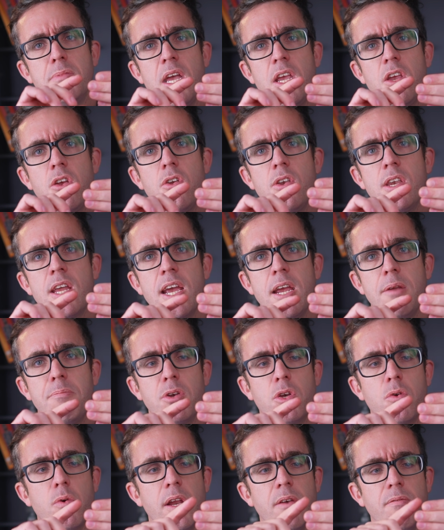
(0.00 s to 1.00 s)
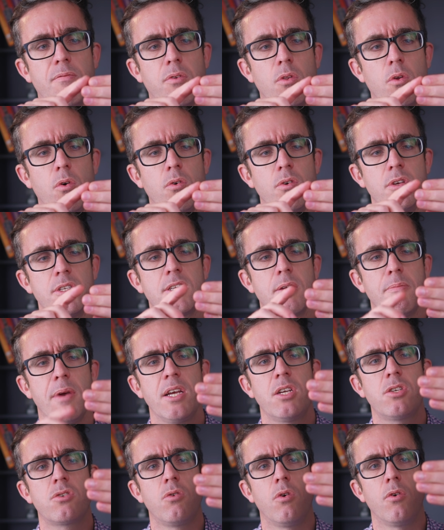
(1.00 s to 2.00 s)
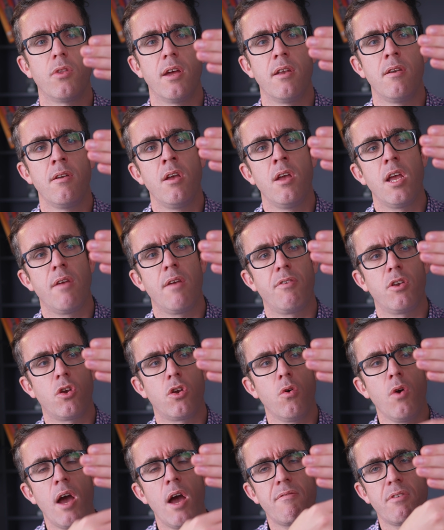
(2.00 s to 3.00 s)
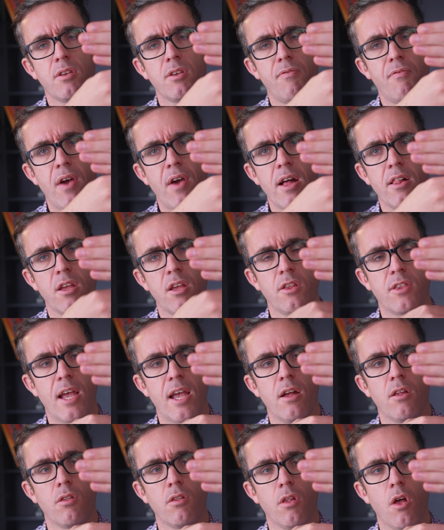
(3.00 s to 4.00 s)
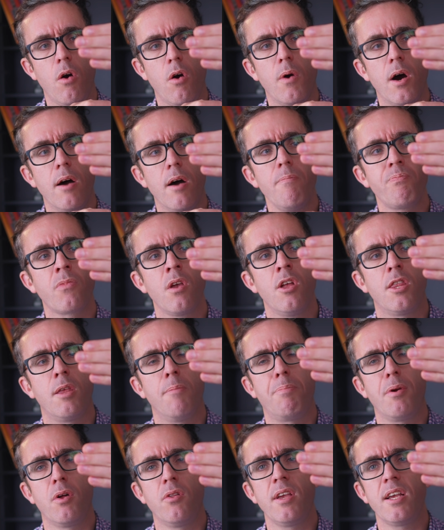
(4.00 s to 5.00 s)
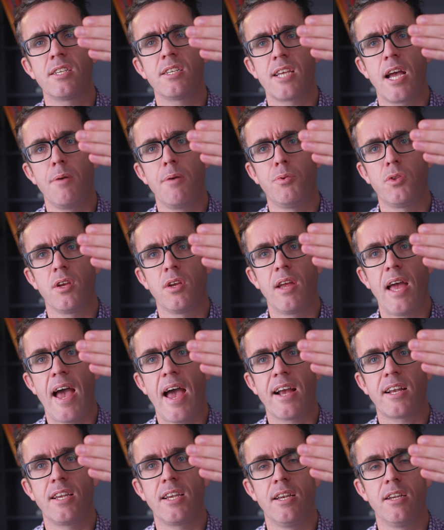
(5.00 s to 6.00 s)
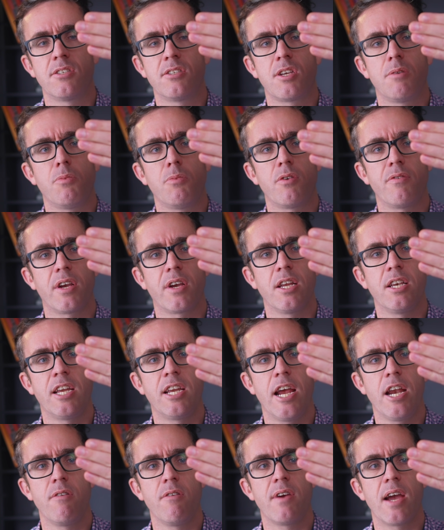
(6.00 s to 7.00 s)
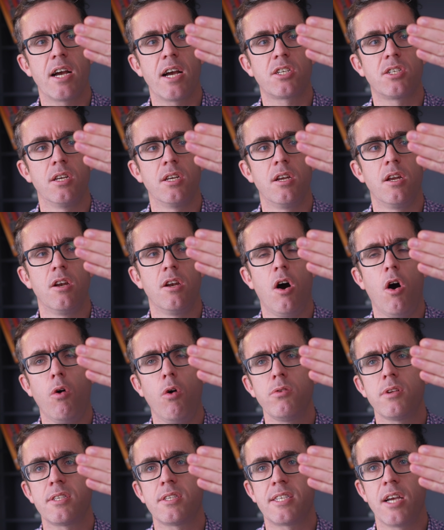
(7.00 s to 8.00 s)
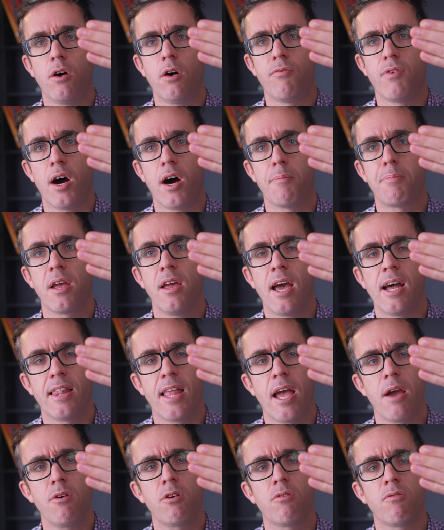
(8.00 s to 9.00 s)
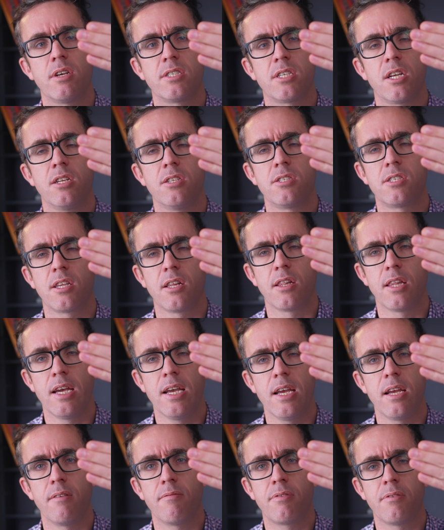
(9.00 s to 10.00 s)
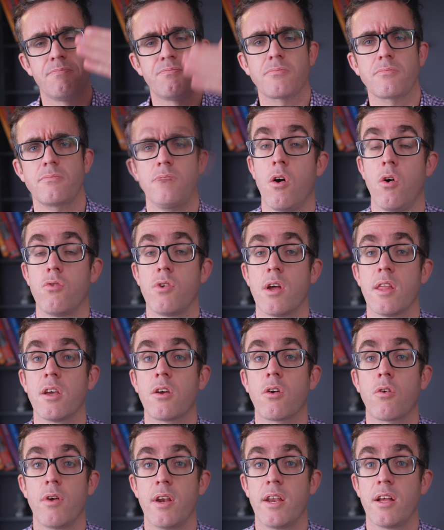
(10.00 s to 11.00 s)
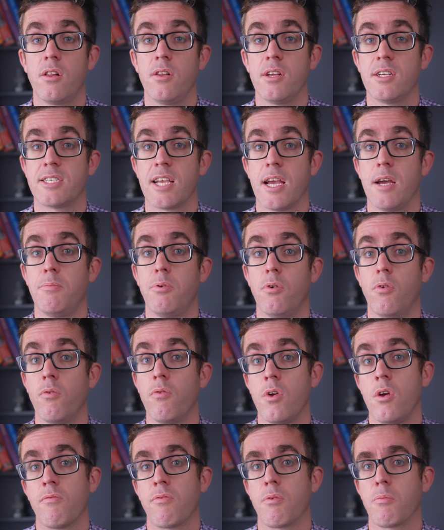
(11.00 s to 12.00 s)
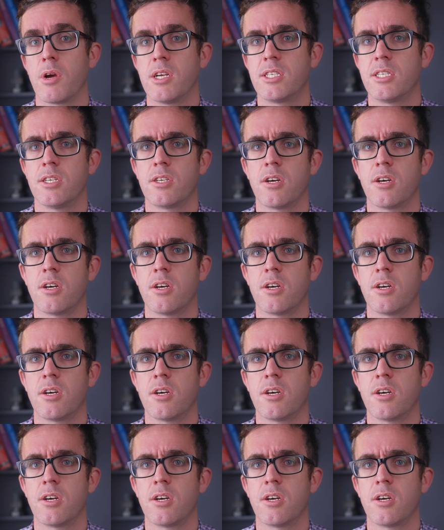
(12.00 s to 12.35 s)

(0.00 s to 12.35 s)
that you need between floors to make sure that if you do have a failure down lower, the building is able to act in somewhat of a continuing reaction and hold itself up, allowing residents to leave. Or oh, another critical example from recent